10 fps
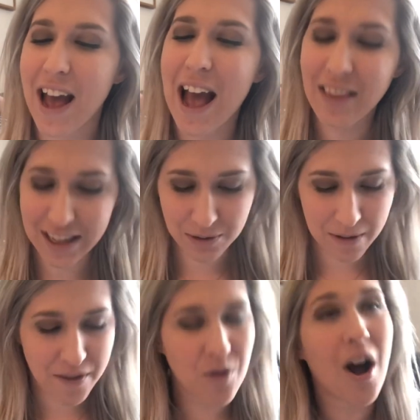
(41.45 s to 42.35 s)
And let's
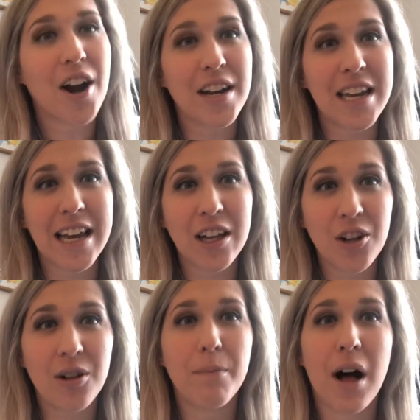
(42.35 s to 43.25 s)
review our
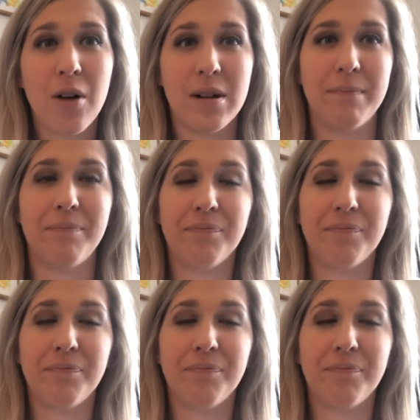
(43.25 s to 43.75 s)
nickel poem.